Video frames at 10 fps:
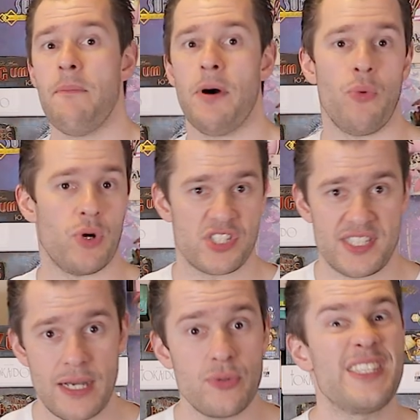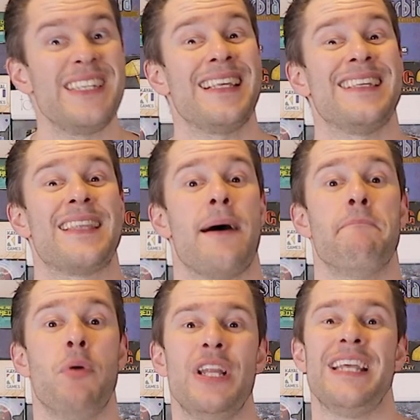But what sells this is the
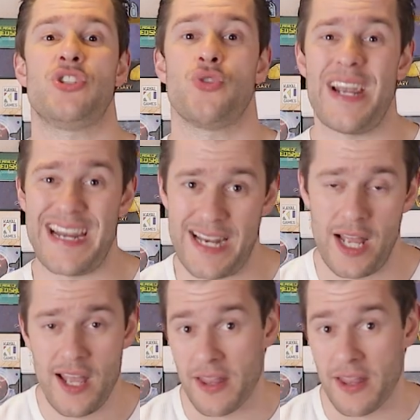bullet train.